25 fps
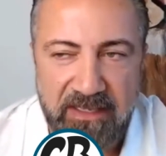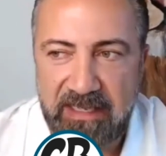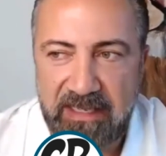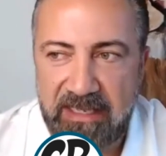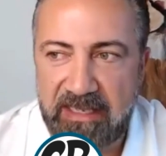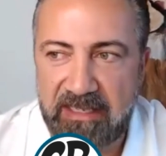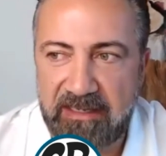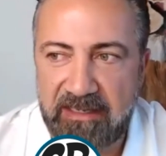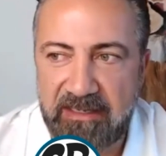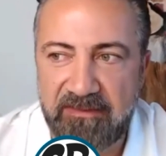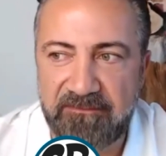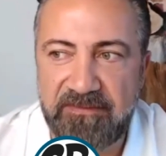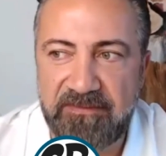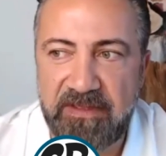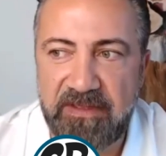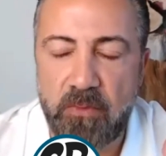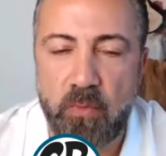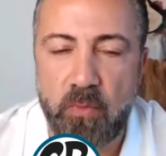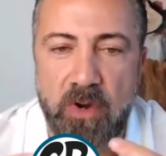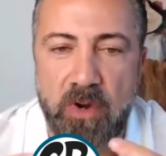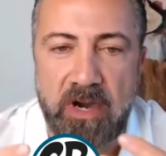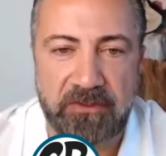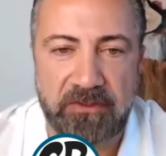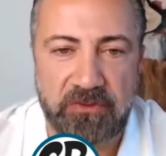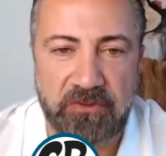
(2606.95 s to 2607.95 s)
And if they
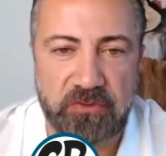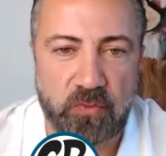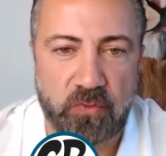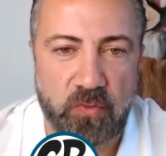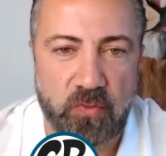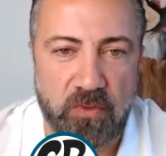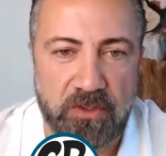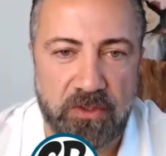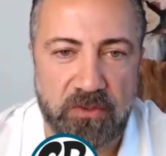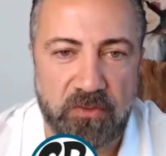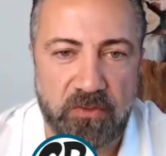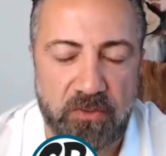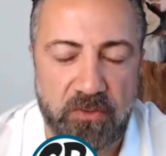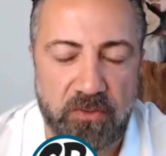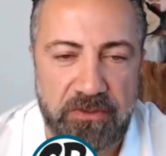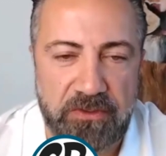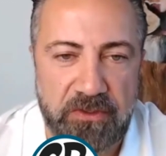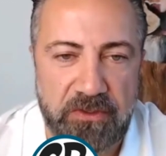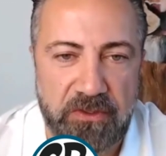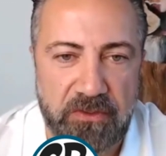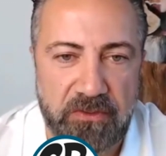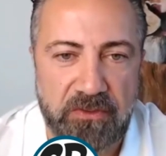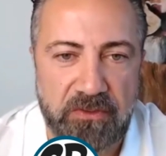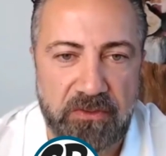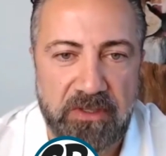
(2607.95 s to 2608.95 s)
wanted to work with
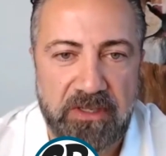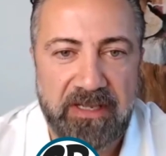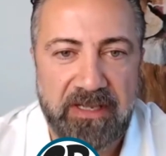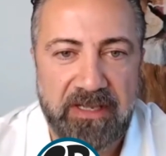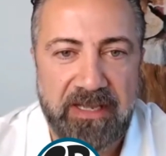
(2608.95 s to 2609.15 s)
you,